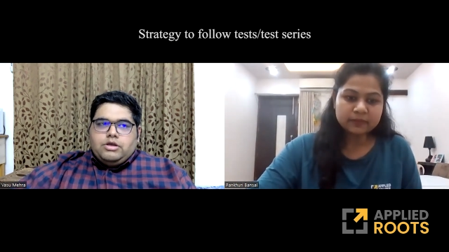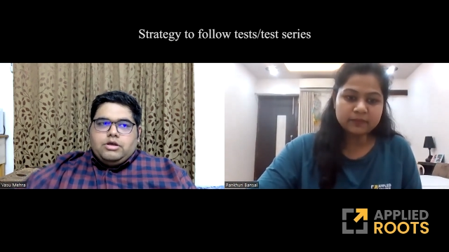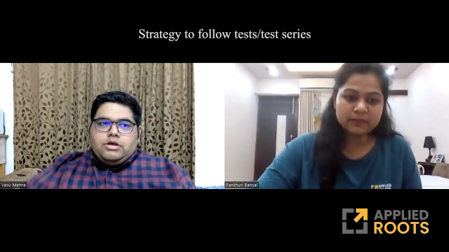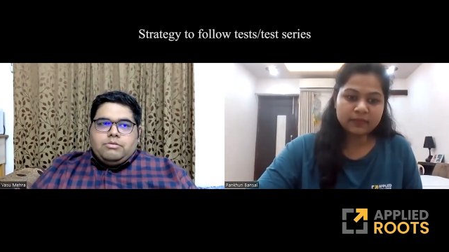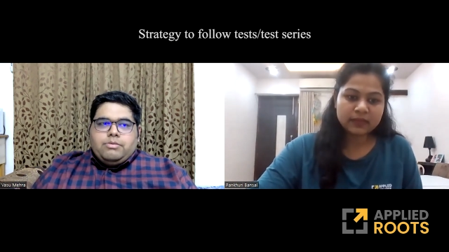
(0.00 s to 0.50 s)

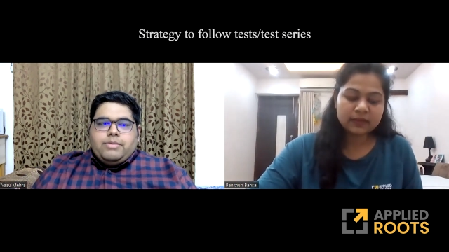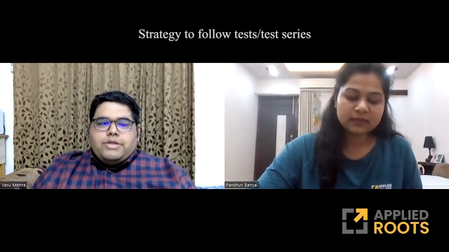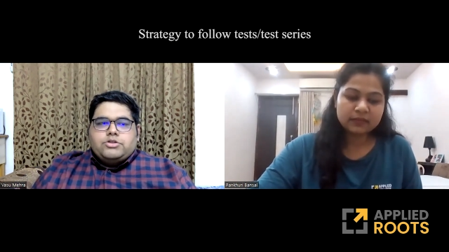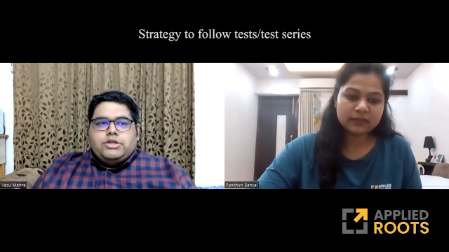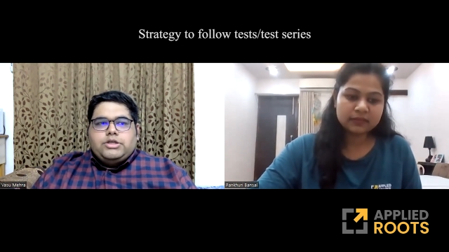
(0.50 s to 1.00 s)
Speaker 1: Ma'am,
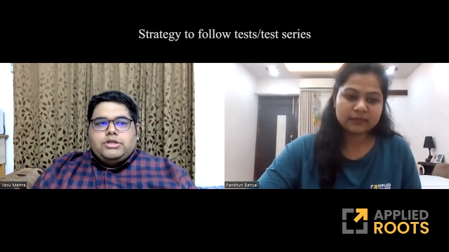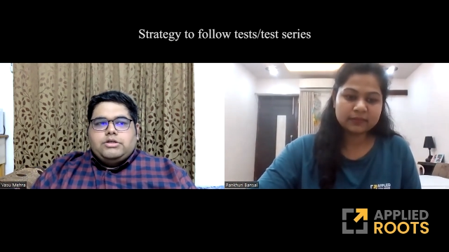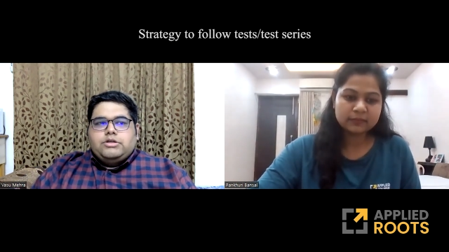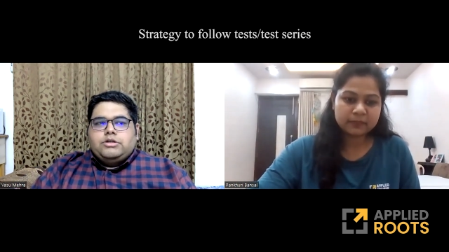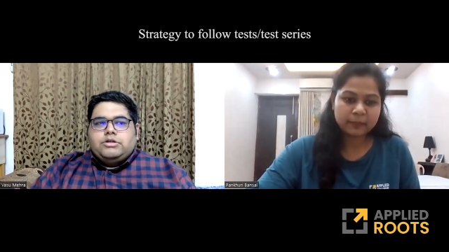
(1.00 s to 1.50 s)
actually,
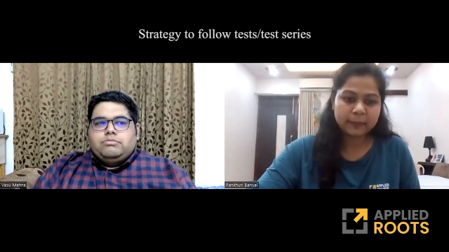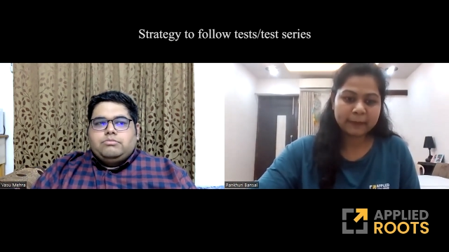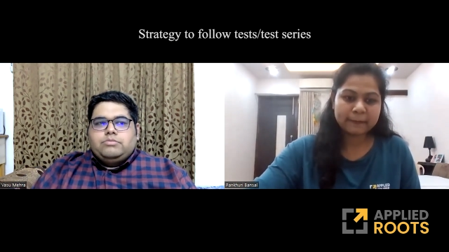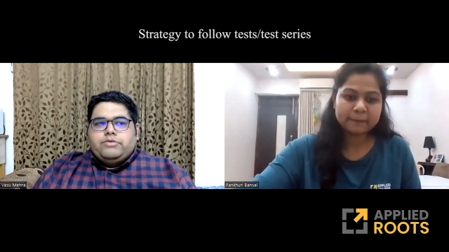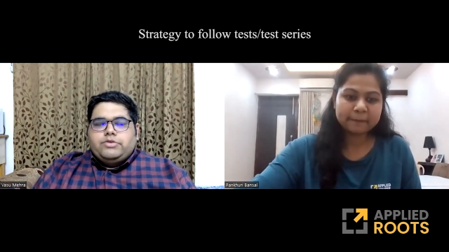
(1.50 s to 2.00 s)

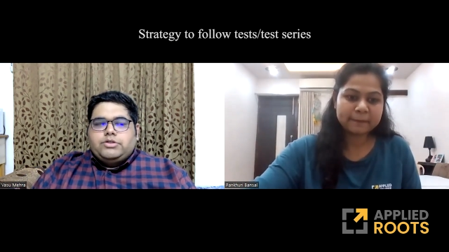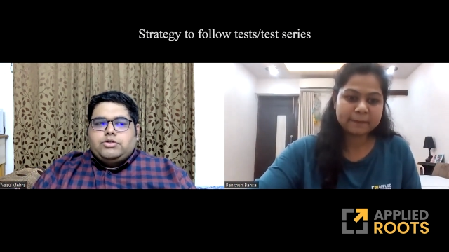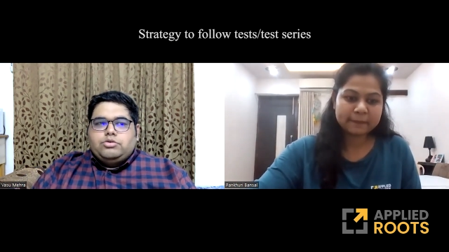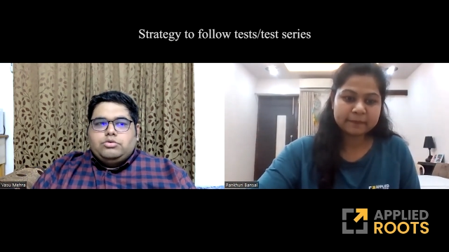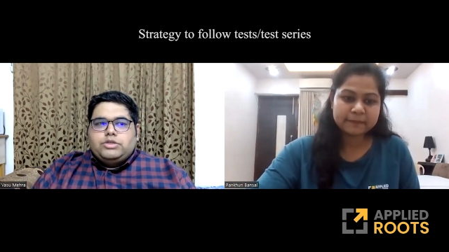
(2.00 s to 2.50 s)
there were
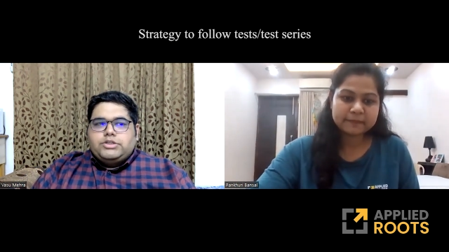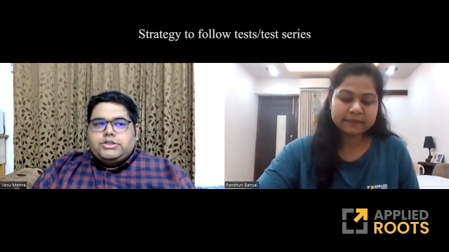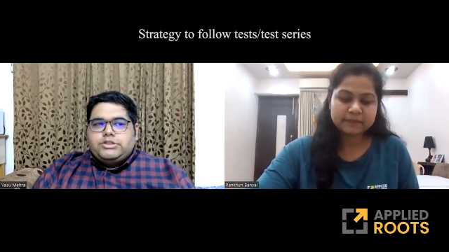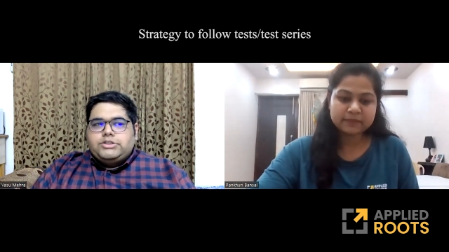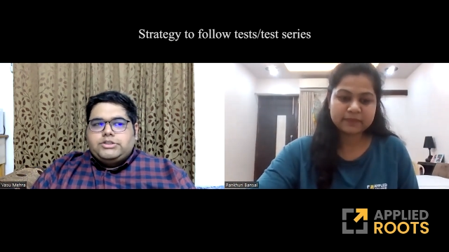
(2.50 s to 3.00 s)
2 test
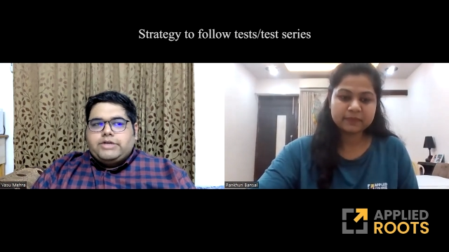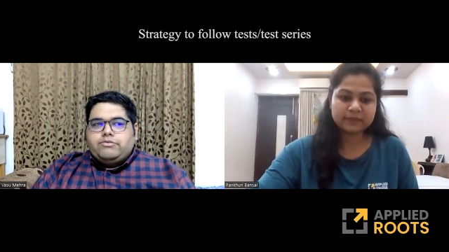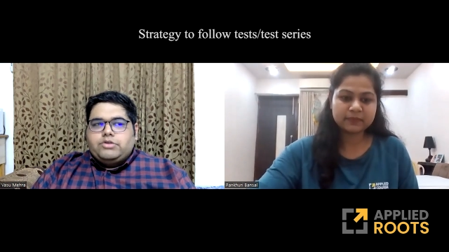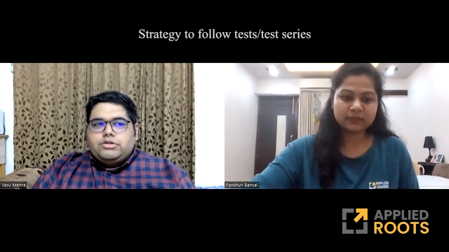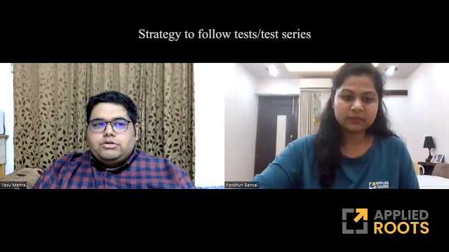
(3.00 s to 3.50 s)
series that
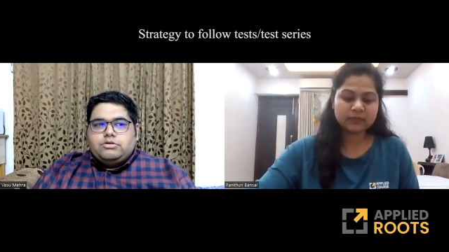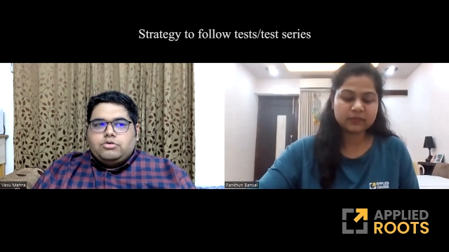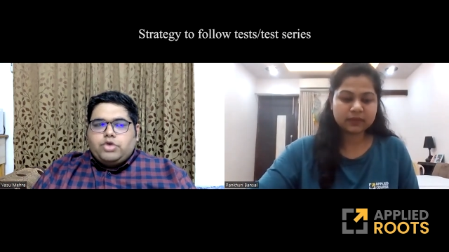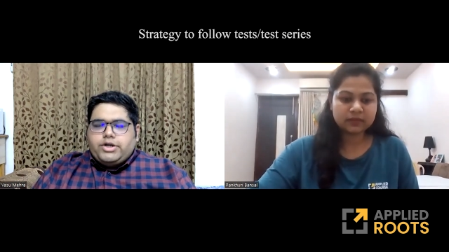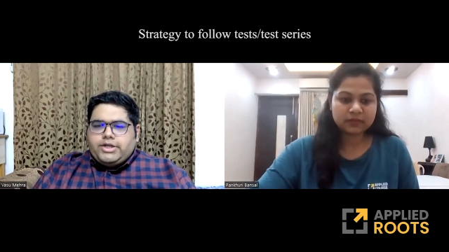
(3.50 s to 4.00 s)
were
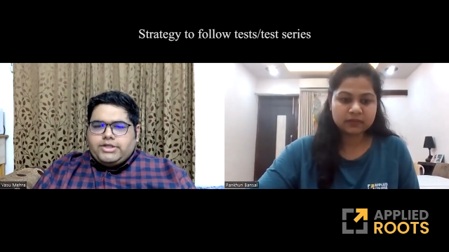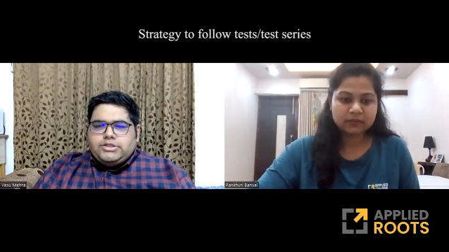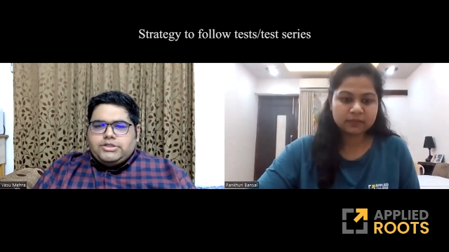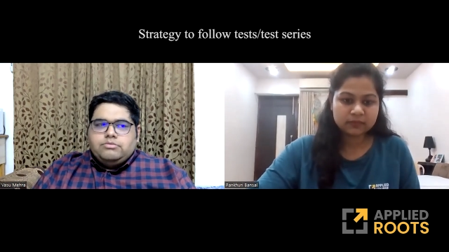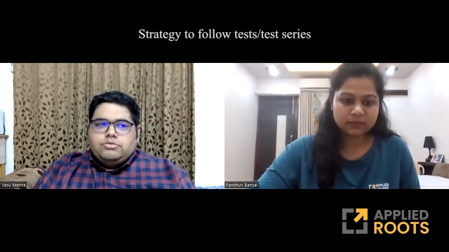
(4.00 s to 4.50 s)
quite easy.
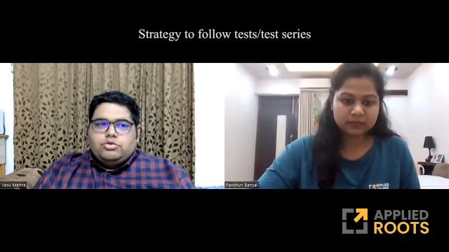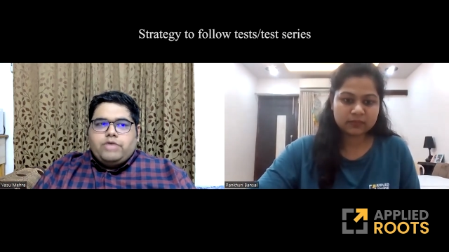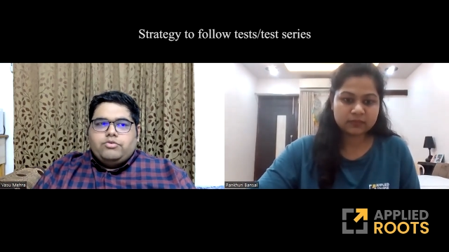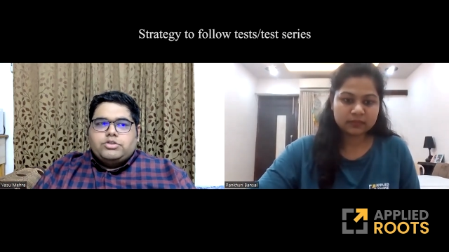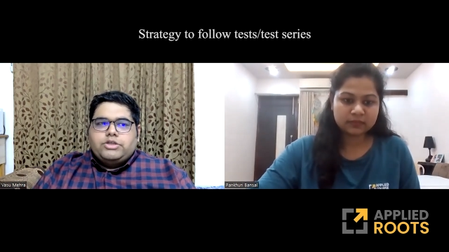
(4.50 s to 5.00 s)
So I
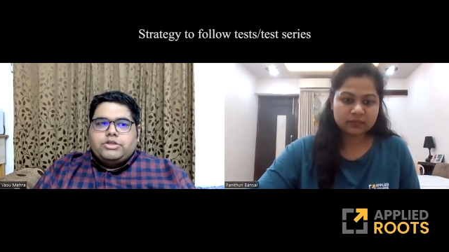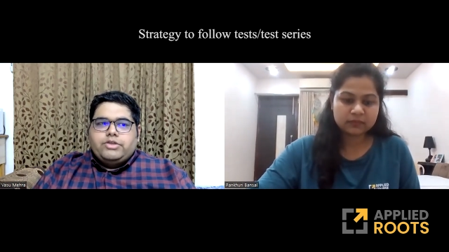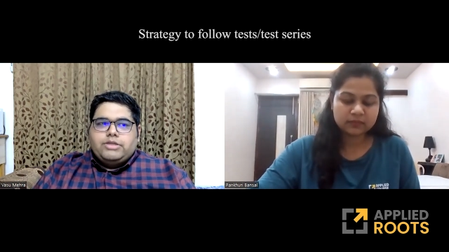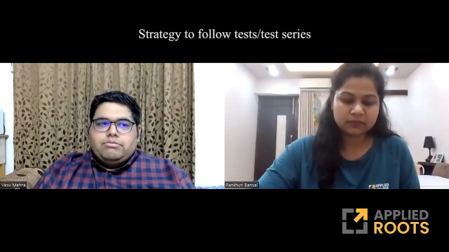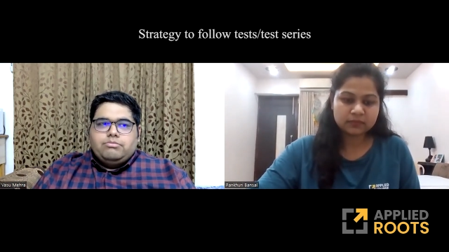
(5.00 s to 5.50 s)
was giving
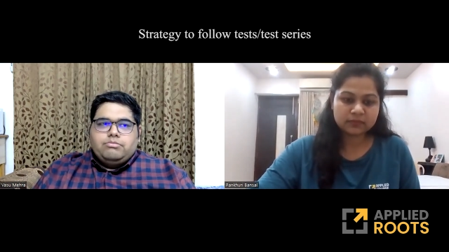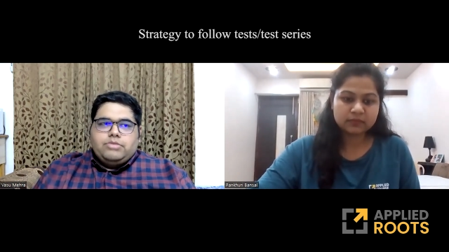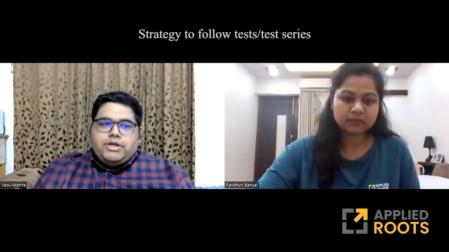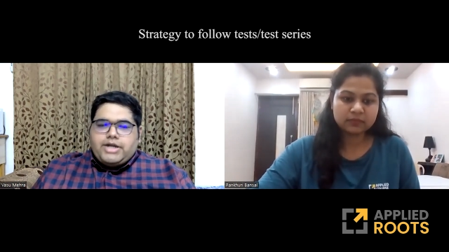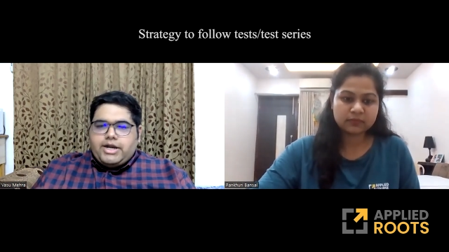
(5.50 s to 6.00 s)
them
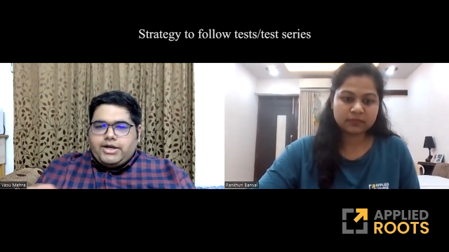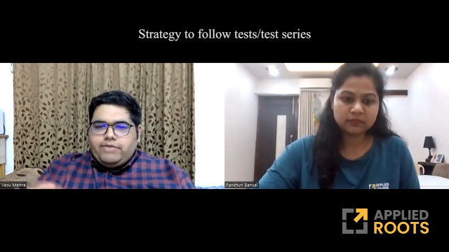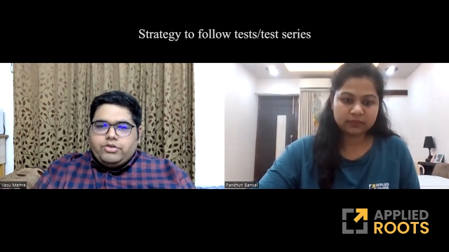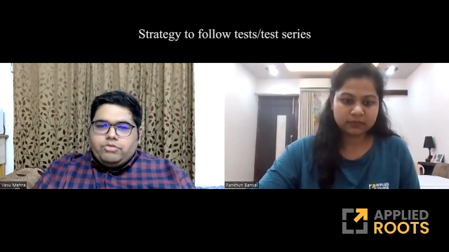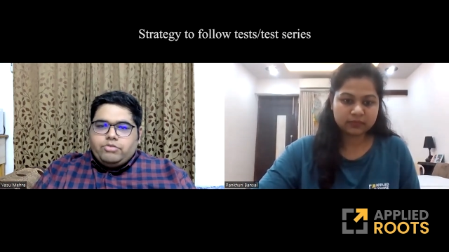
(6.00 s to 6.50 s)
in tandem
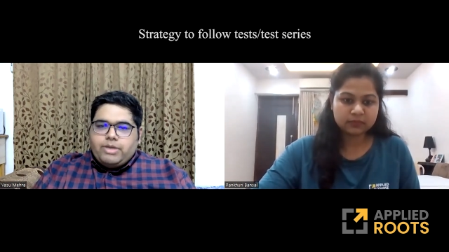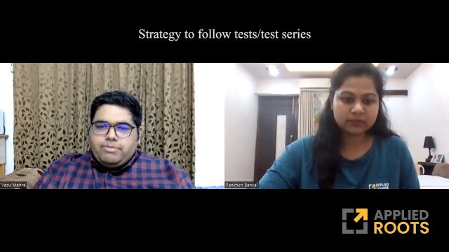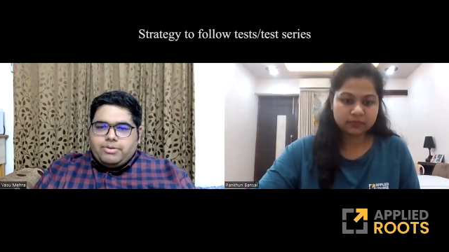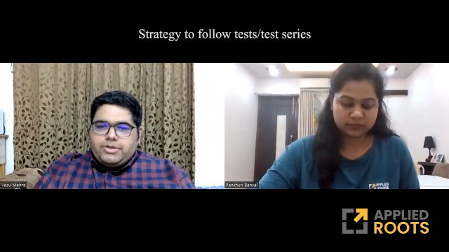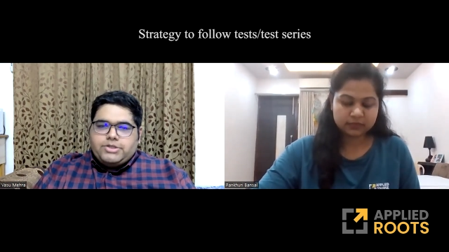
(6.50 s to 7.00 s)
with my
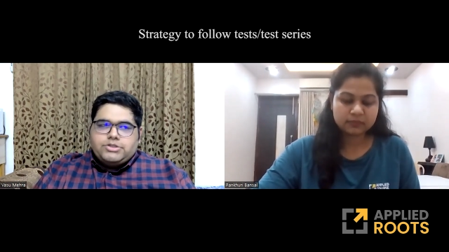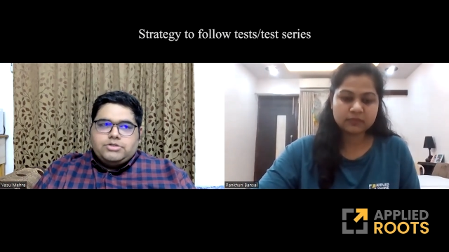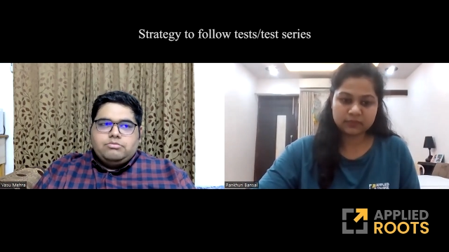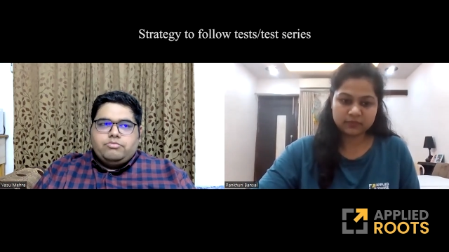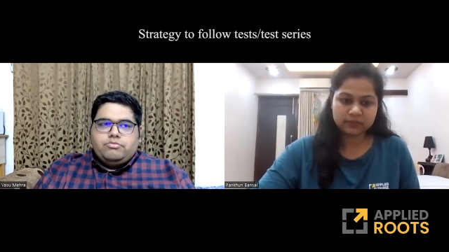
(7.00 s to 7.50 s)
preparation
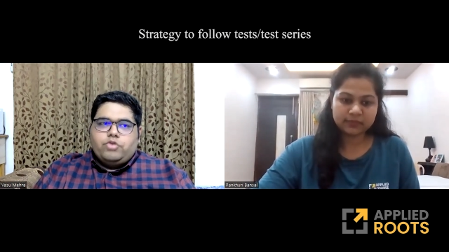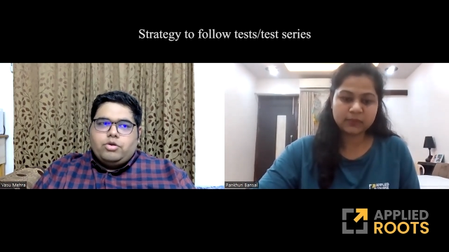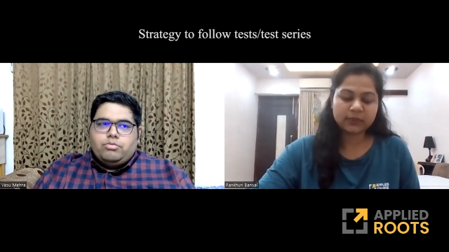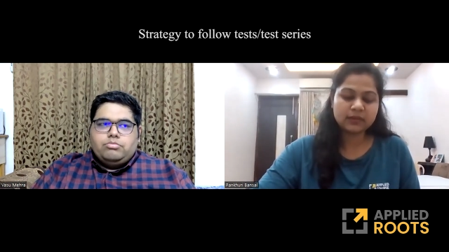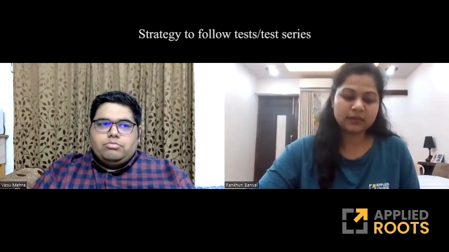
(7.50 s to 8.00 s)

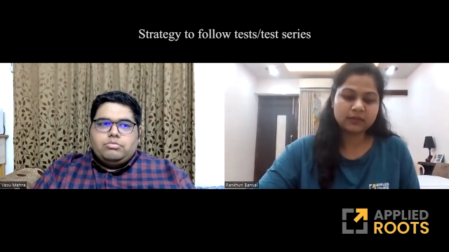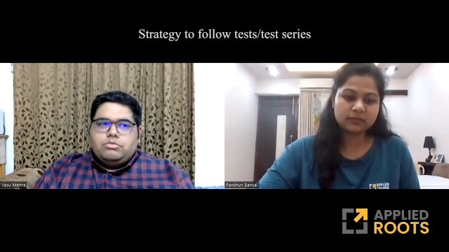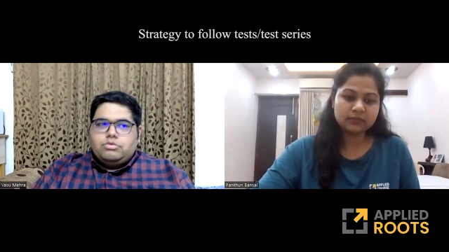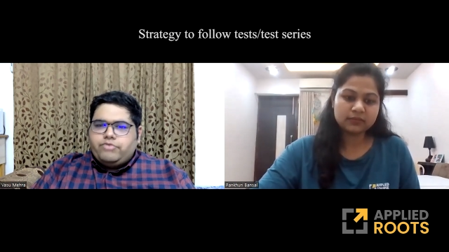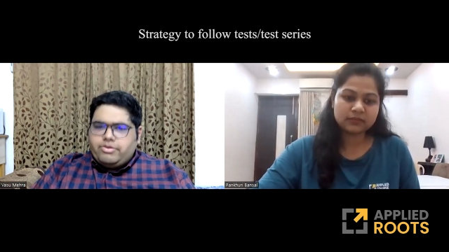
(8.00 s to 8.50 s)
from
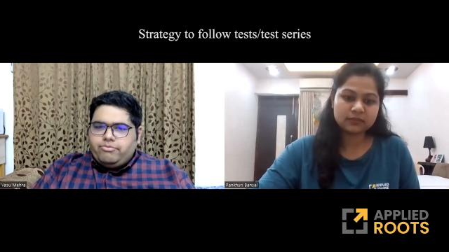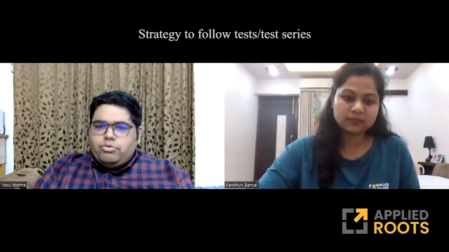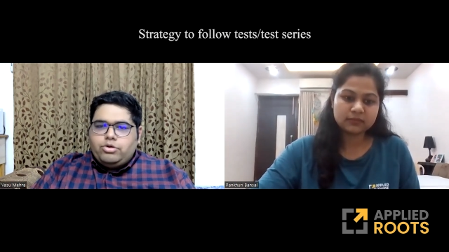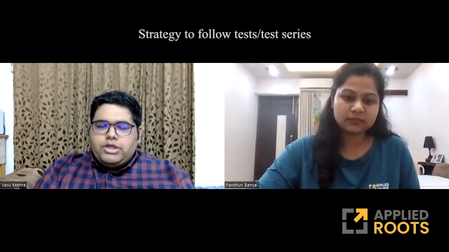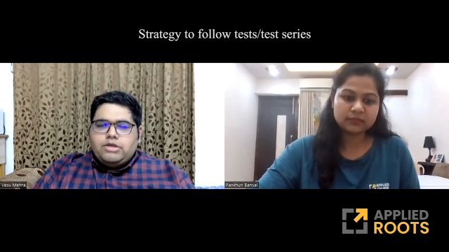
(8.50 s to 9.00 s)
Feb
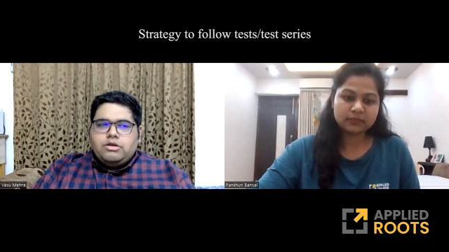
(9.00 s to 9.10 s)
only.